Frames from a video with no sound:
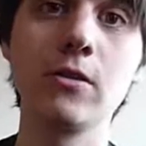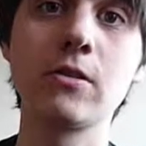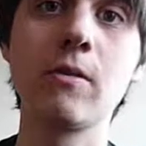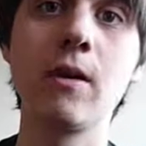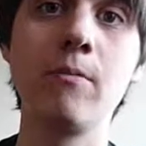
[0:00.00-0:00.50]
It's
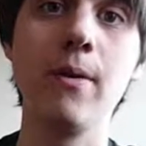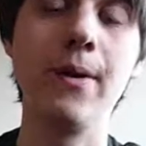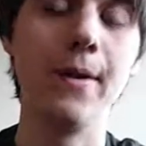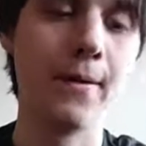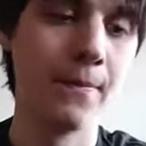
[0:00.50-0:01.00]
great
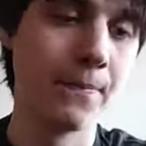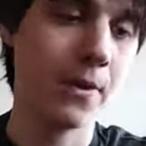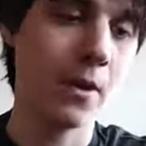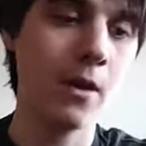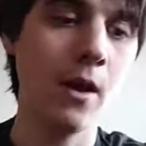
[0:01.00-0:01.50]
beer,
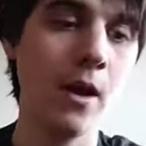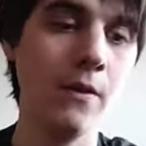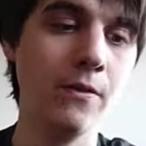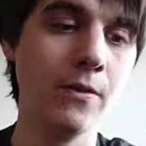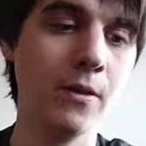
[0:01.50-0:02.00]

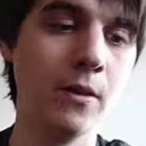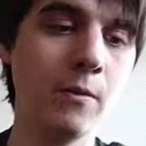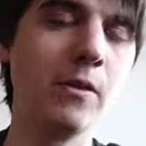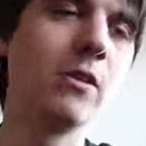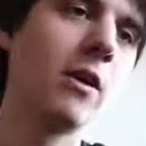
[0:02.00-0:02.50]
and
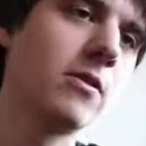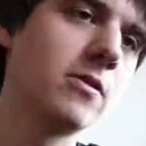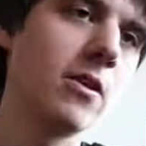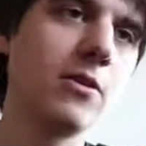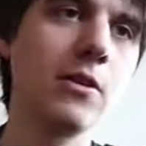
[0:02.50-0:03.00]
I
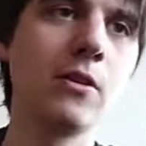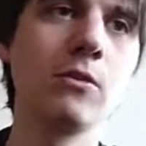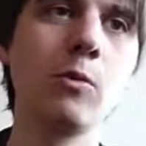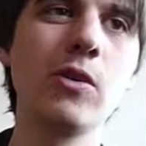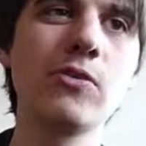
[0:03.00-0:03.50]
certainly
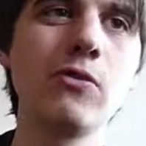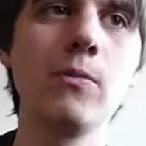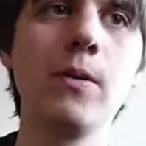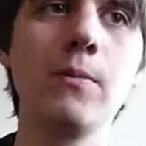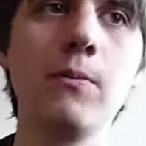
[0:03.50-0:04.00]
could wish for
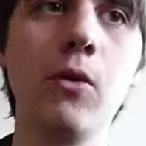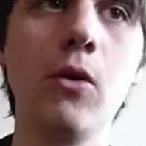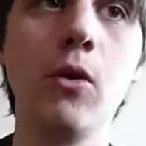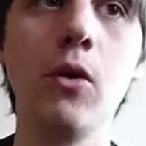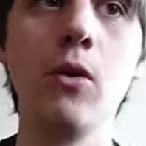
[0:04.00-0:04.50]
a bit
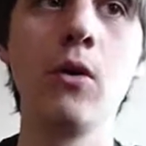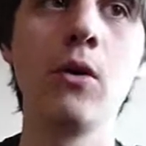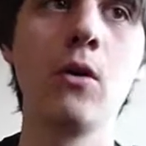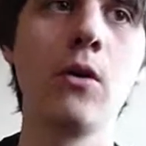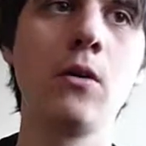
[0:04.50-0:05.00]
more,
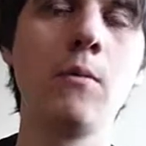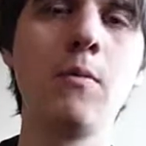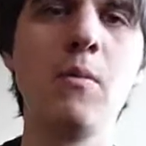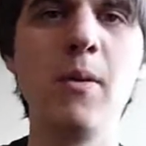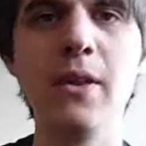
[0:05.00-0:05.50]

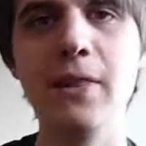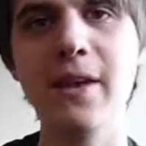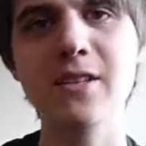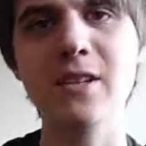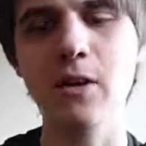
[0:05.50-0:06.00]
be a bit
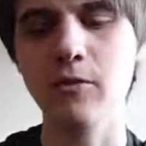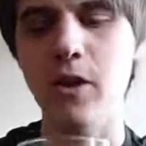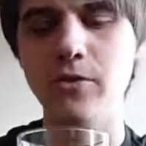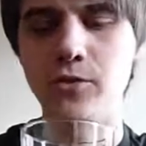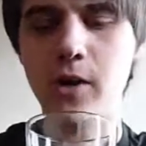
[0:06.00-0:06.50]
less of
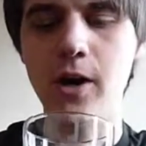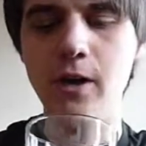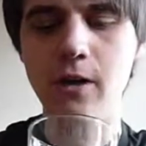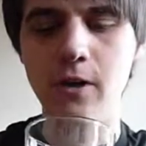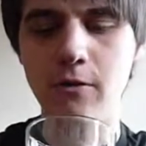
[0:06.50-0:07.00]
that
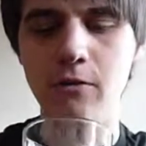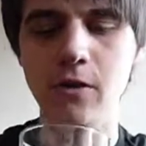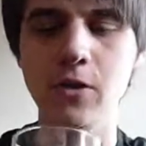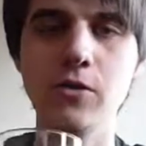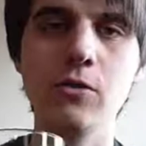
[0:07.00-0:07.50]
dry
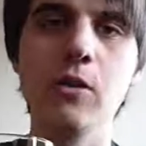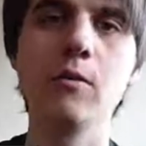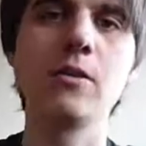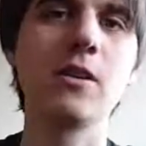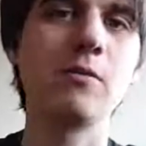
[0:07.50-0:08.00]
finish to it.
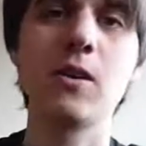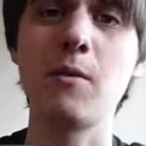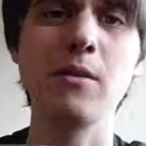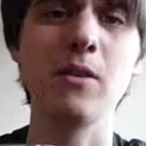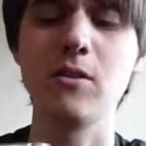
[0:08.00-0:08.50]
But at the same
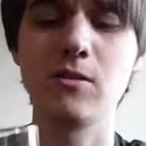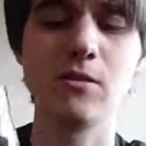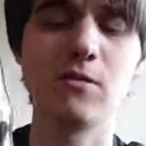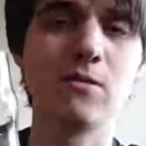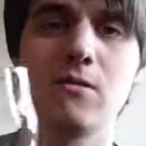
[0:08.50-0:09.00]
time,
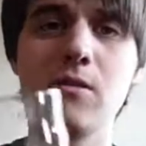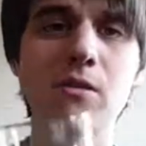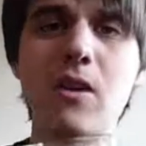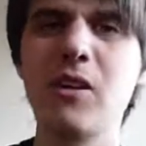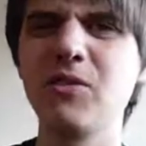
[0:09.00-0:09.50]
you
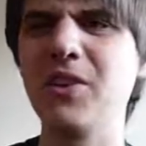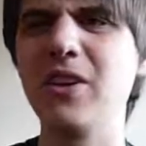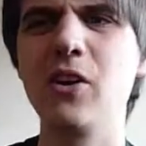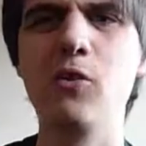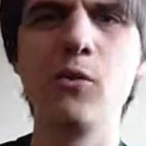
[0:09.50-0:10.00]
can't really
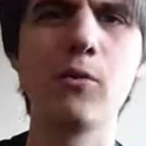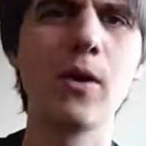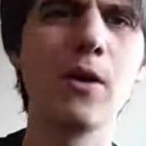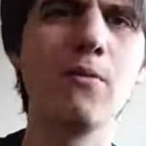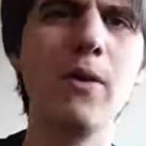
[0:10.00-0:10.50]
go
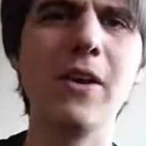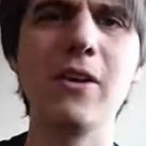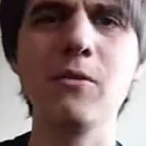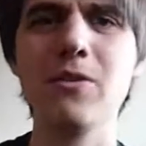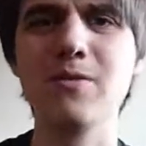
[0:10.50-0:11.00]

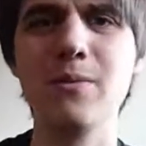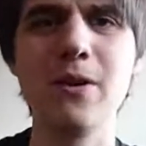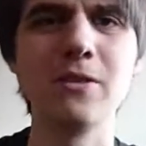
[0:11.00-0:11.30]
picky with this beer.